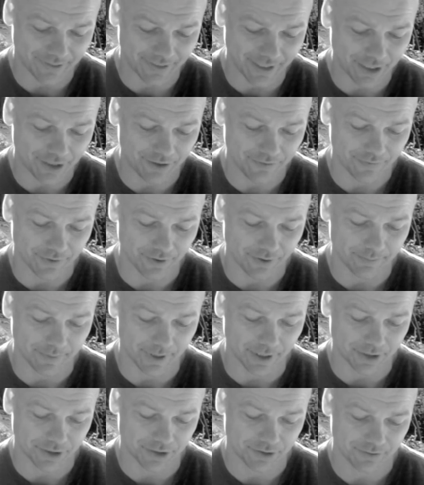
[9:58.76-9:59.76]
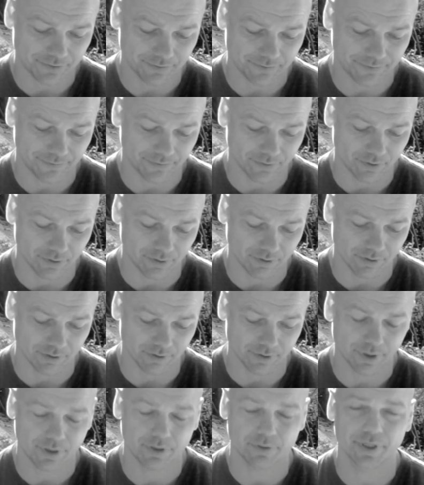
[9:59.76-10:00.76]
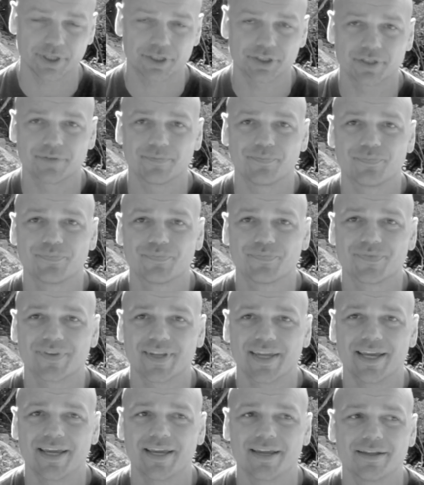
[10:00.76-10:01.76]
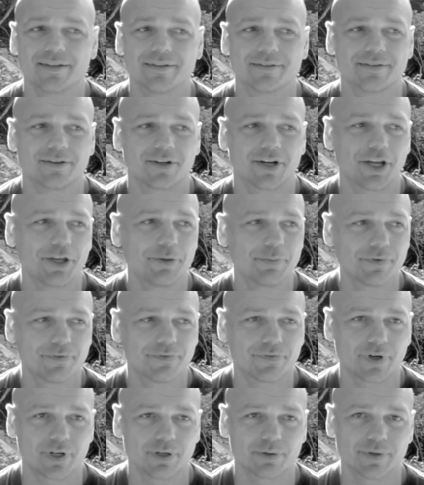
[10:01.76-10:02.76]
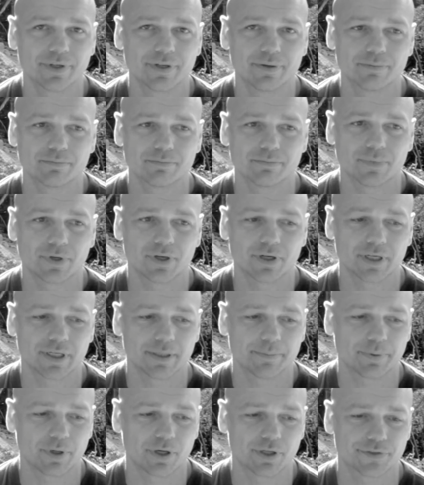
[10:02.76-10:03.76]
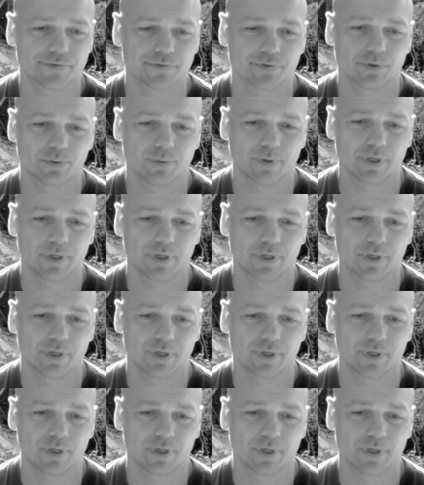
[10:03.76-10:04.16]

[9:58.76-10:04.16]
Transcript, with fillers: thank you very much for your question. And I know you've been following my post for a